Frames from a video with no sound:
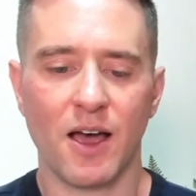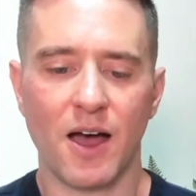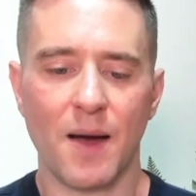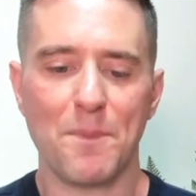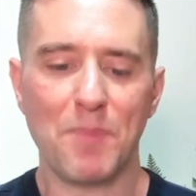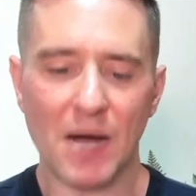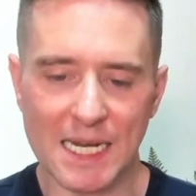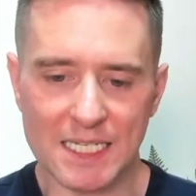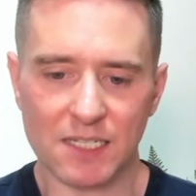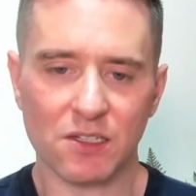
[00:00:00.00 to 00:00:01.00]

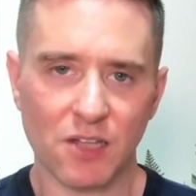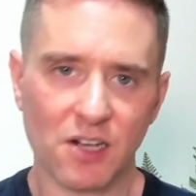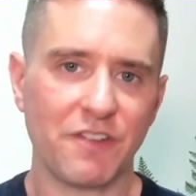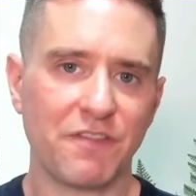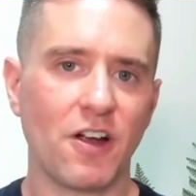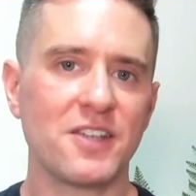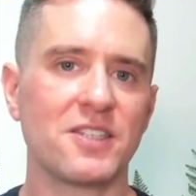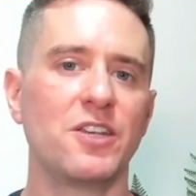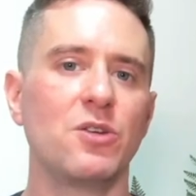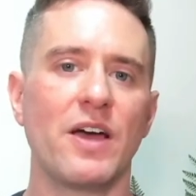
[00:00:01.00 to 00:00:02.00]
But luckily for us,
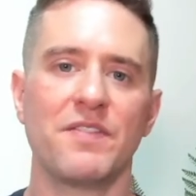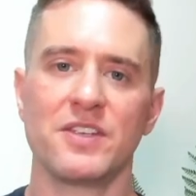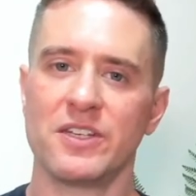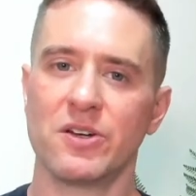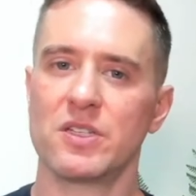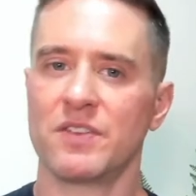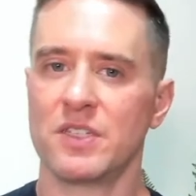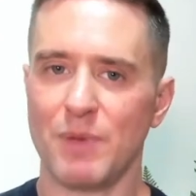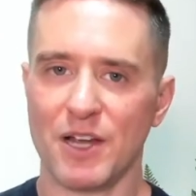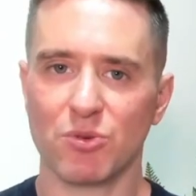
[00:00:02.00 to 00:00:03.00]
they do have a series of
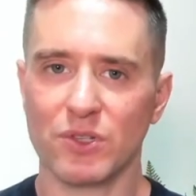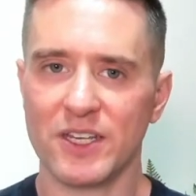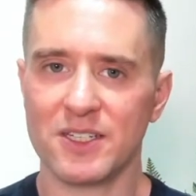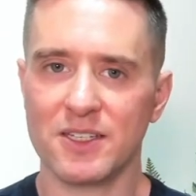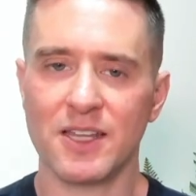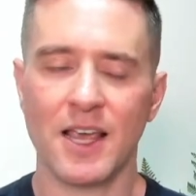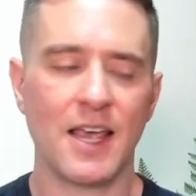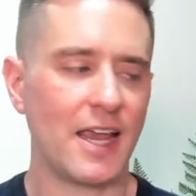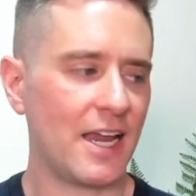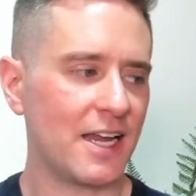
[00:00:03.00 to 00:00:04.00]
special releases,
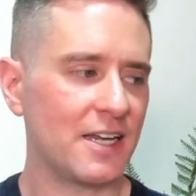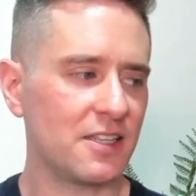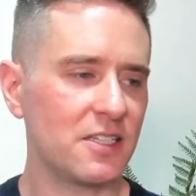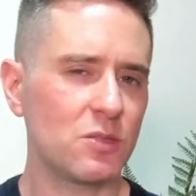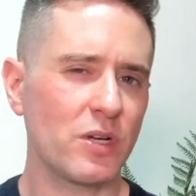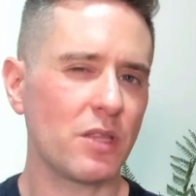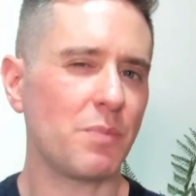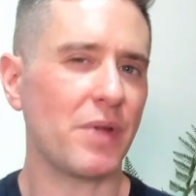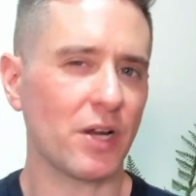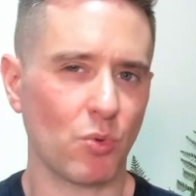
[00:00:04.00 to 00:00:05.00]
and this is one of the
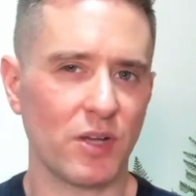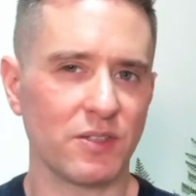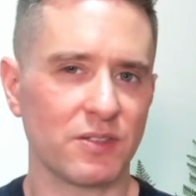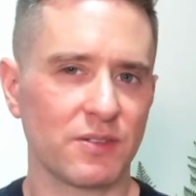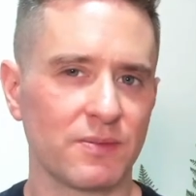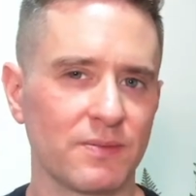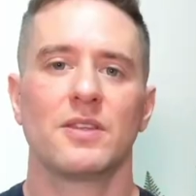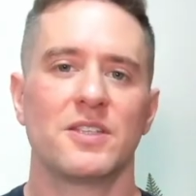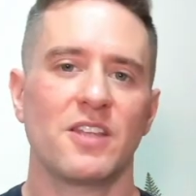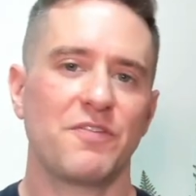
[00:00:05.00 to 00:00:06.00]
bigger ones.
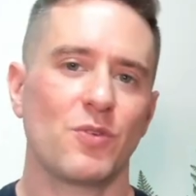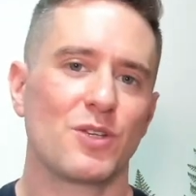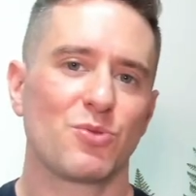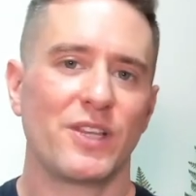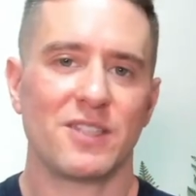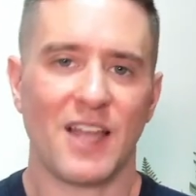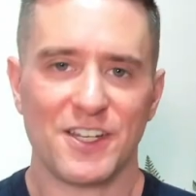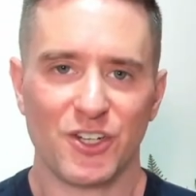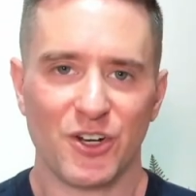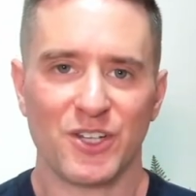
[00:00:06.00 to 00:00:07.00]
This stuff was released
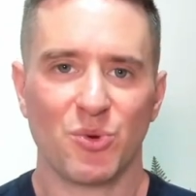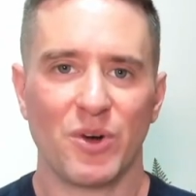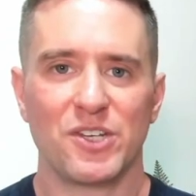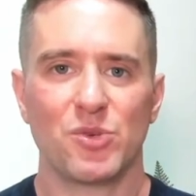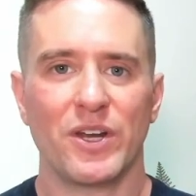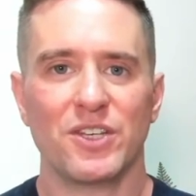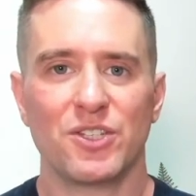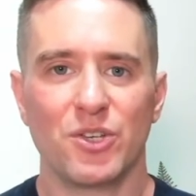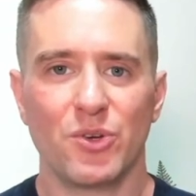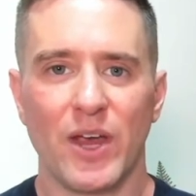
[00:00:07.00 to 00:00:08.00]
last year in
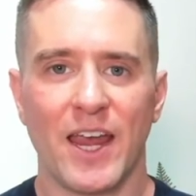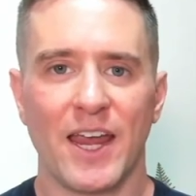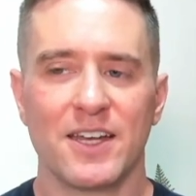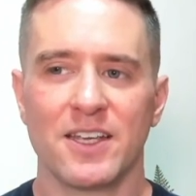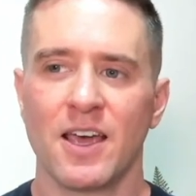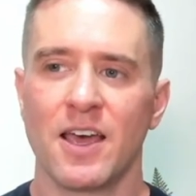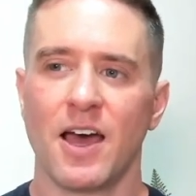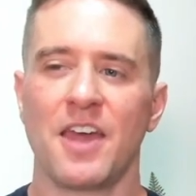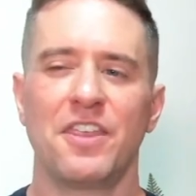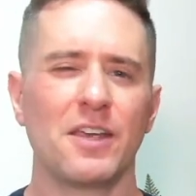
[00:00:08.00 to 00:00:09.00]
2022, and
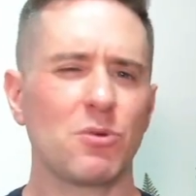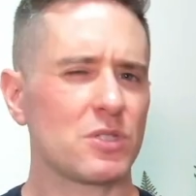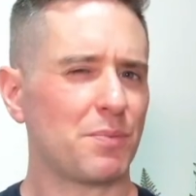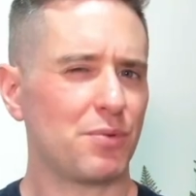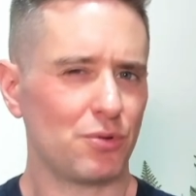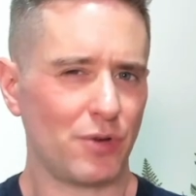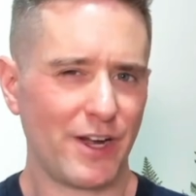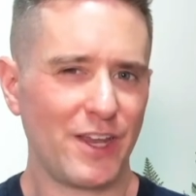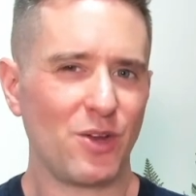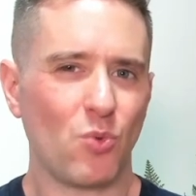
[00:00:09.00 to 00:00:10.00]
I think it was a
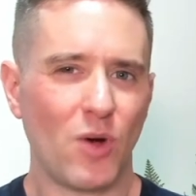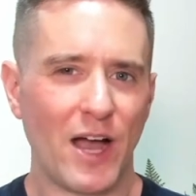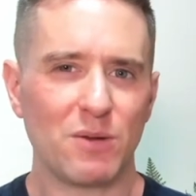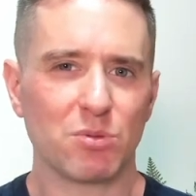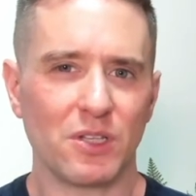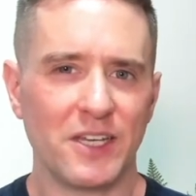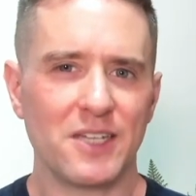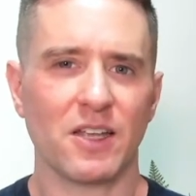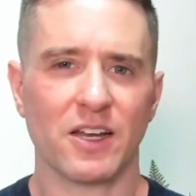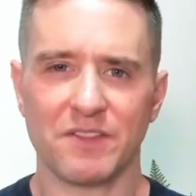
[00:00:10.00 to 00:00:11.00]
pretty wide
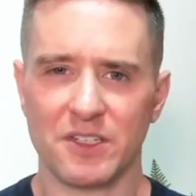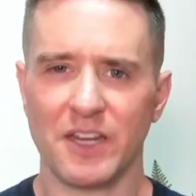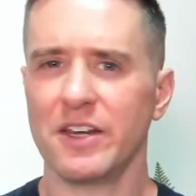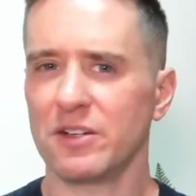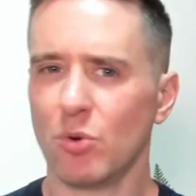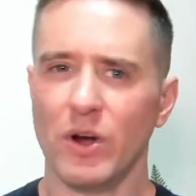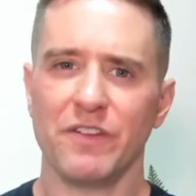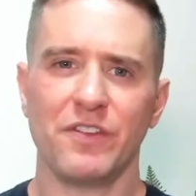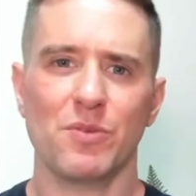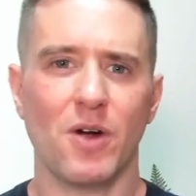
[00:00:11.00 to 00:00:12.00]
release. Like, I've seen it in quite a
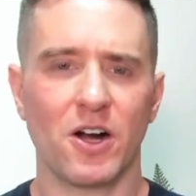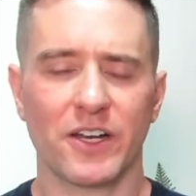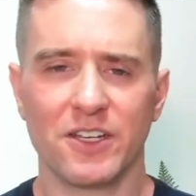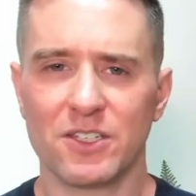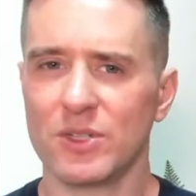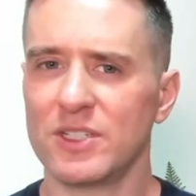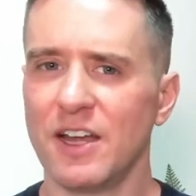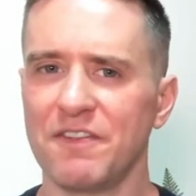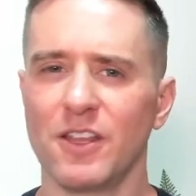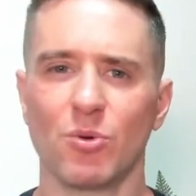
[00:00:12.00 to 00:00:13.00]
few markets, so it's
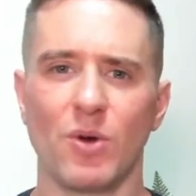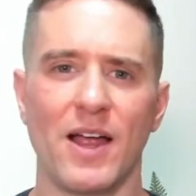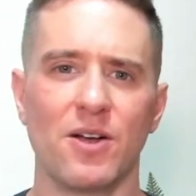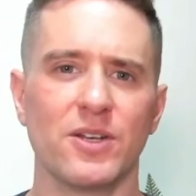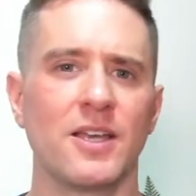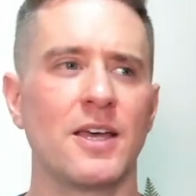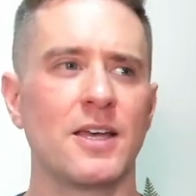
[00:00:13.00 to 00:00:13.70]
definitely around.